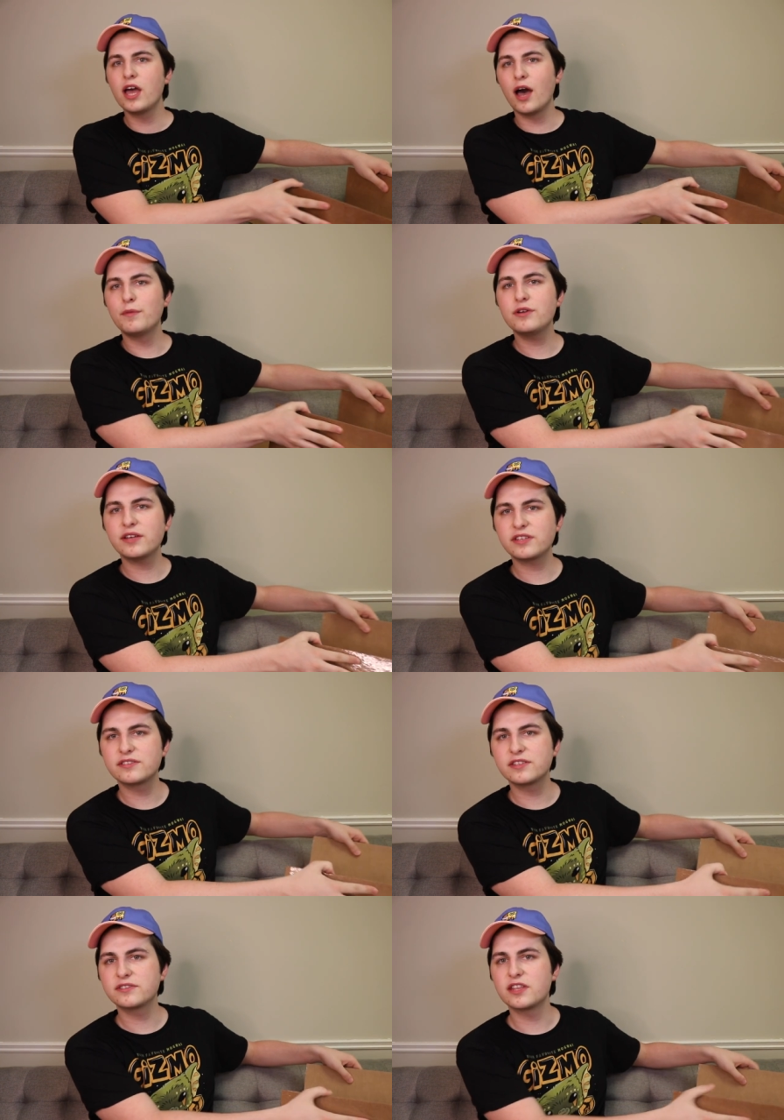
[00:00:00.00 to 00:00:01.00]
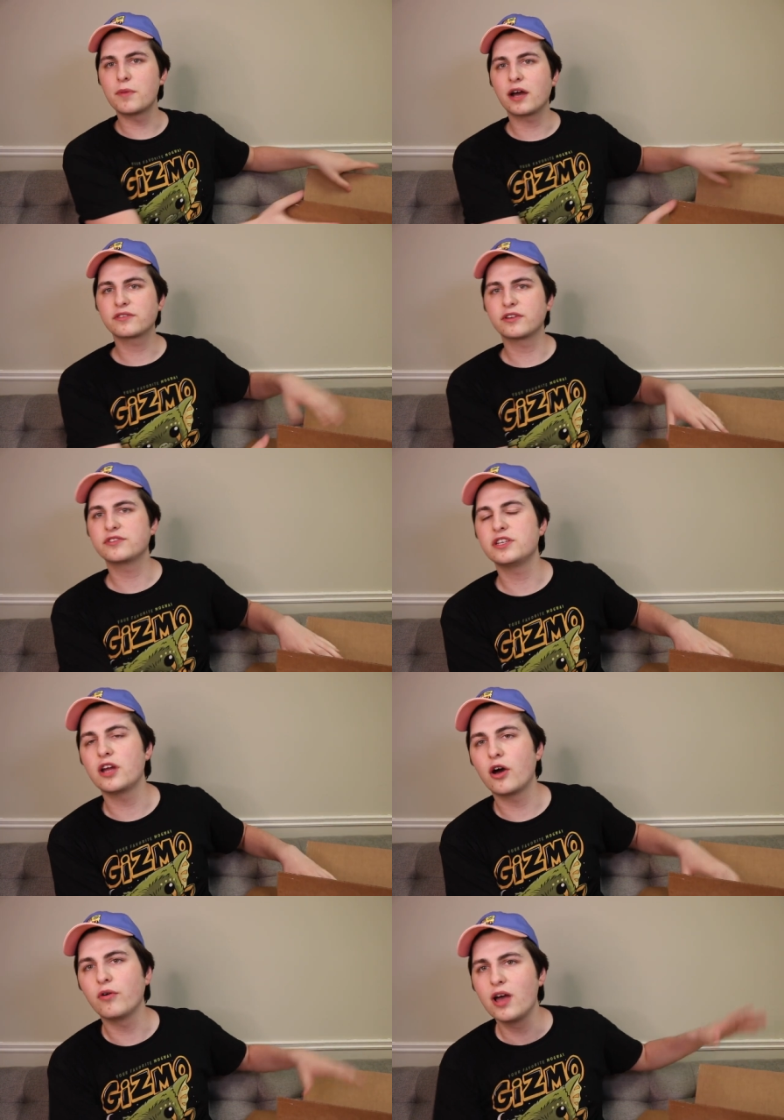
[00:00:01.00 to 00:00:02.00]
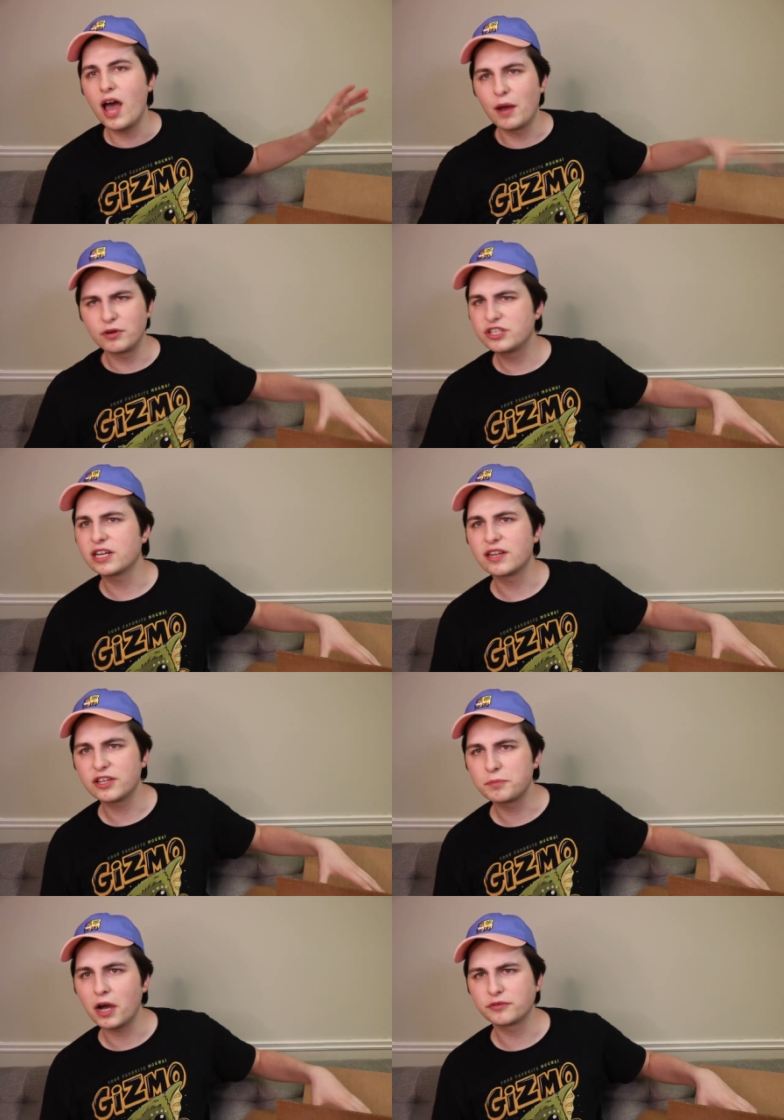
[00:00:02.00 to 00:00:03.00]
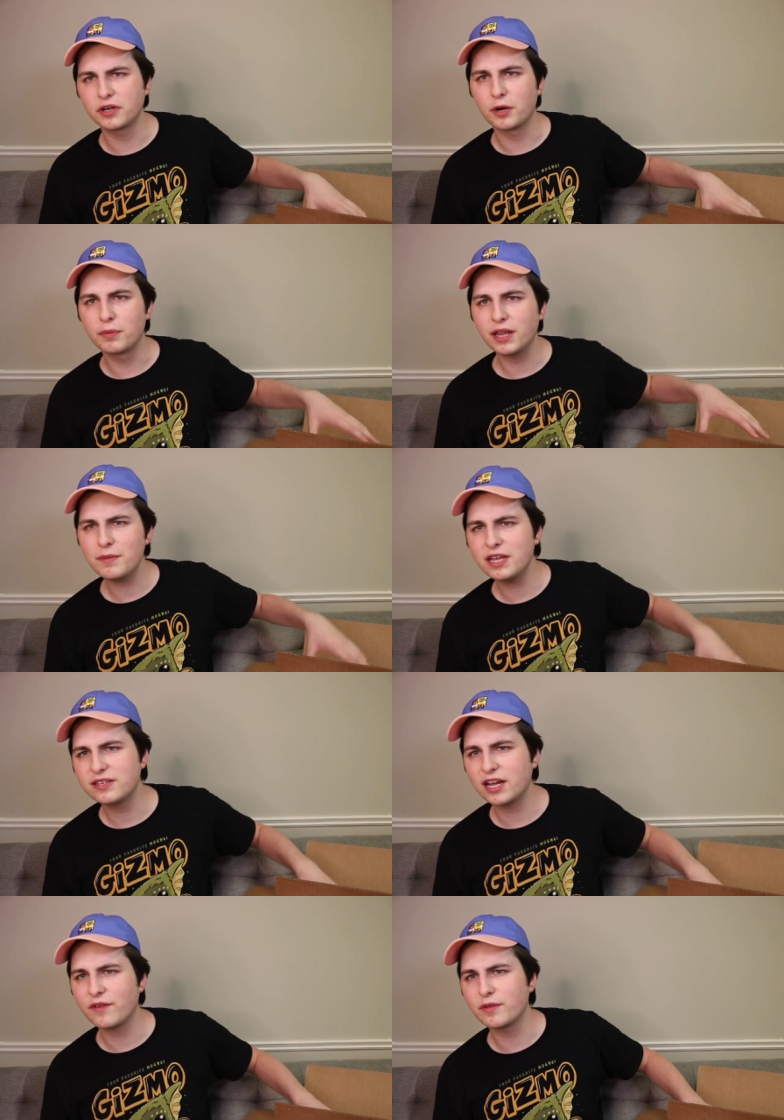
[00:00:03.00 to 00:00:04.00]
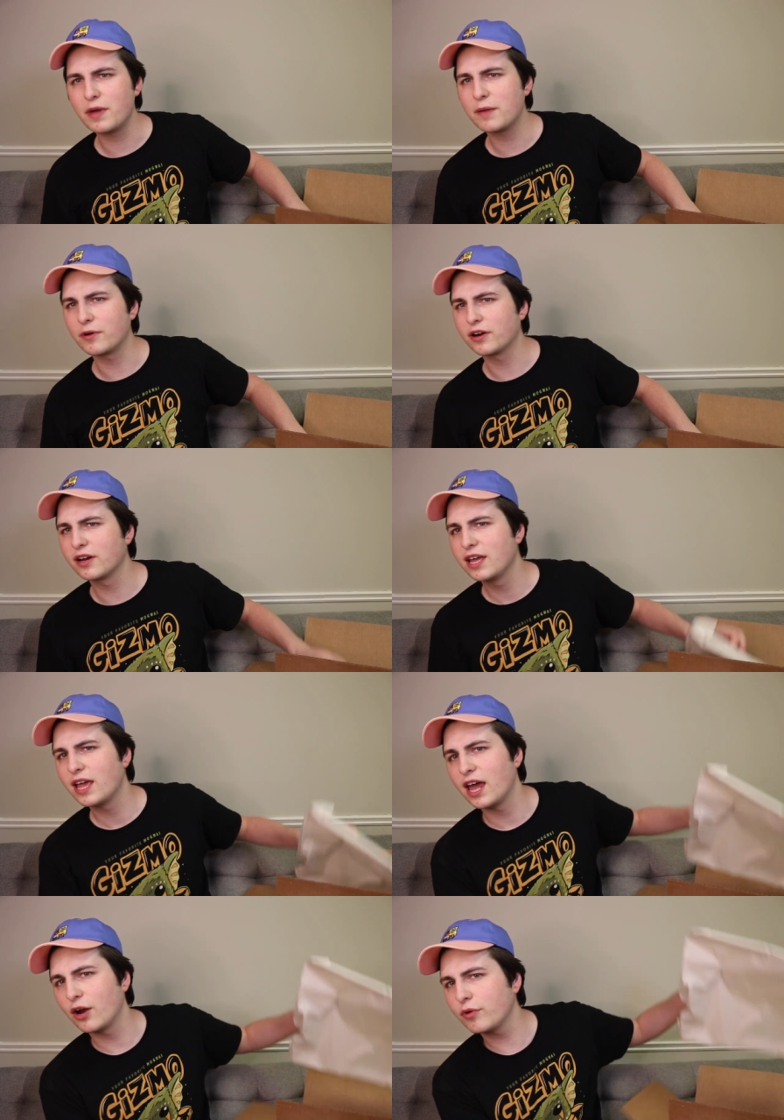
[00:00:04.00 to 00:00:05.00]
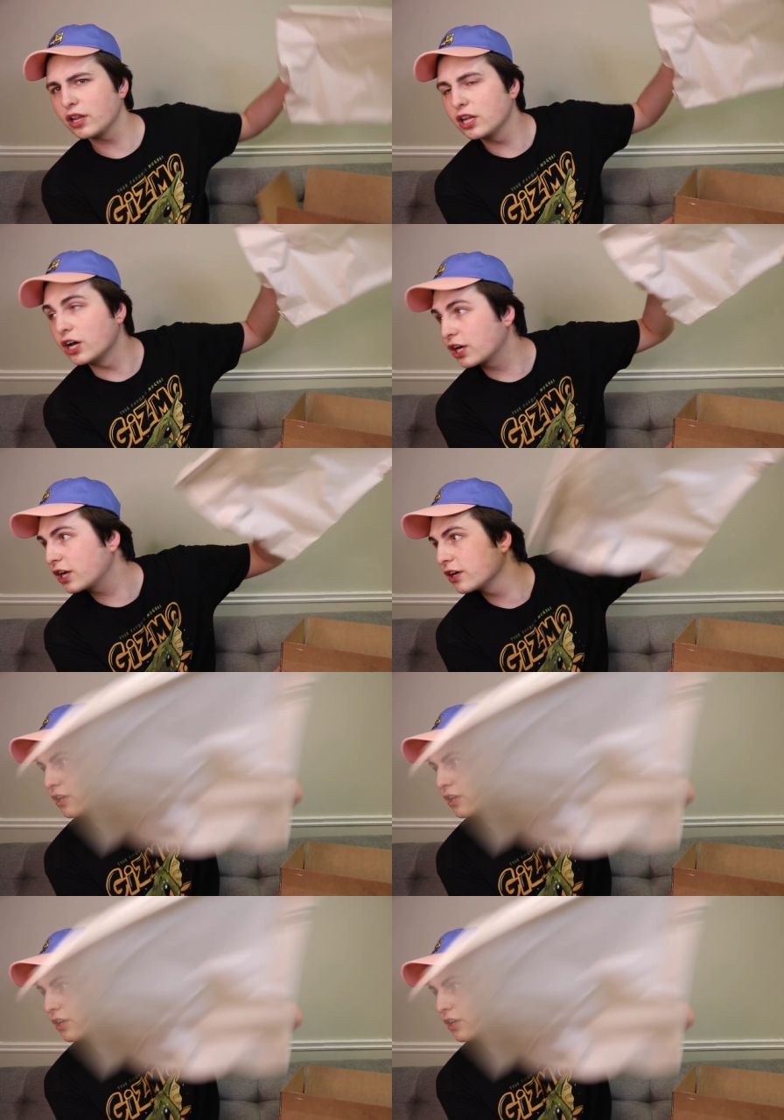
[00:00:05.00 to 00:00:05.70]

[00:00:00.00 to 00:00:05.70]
But you guys can still see the box there, so you know I'm reaching into this box right here. But let me take off the paper. I don't want to look,